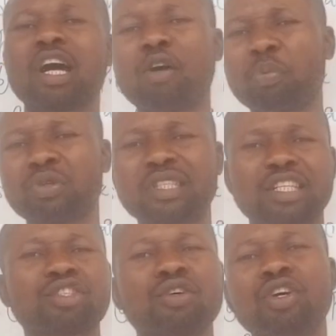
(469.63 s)

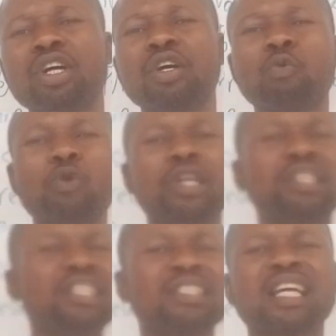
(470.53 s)
possession,
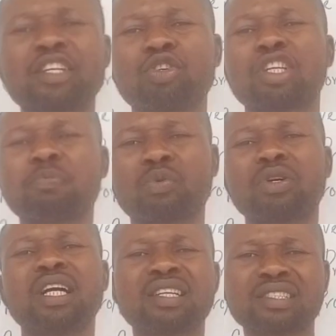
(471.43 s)
these are just
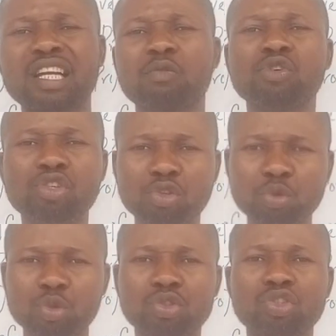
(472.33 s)
pronouns that we
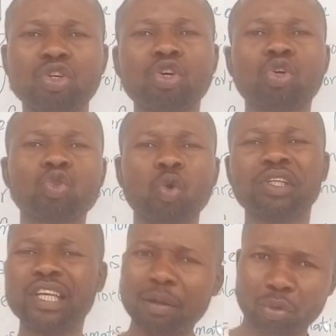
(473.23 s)
use to
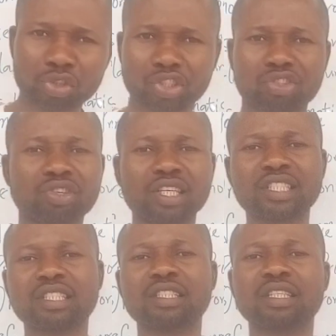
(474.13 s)

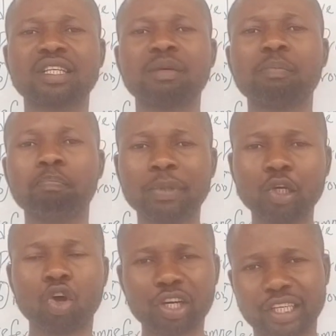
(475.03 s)
demonstrate
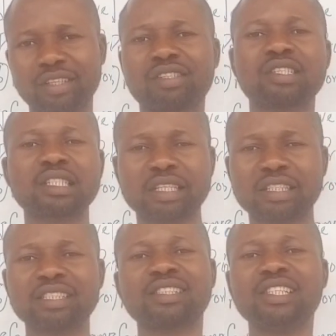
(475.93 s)
belongings,
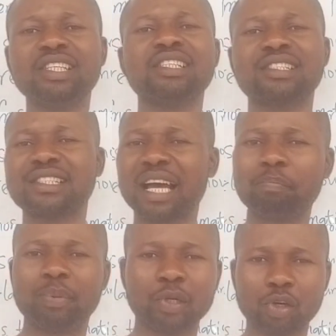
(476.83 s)
things that
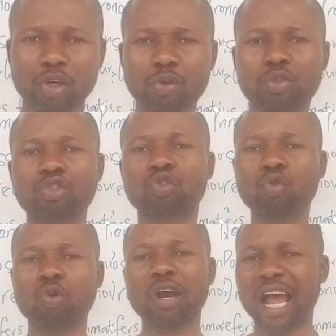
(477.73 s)
belongs
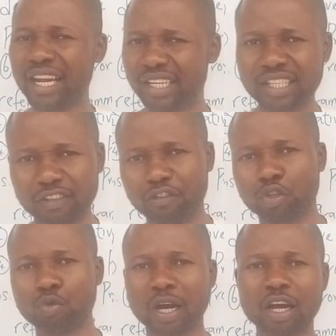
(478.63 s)
to an
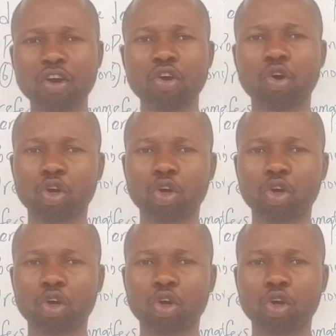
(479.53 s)
individual or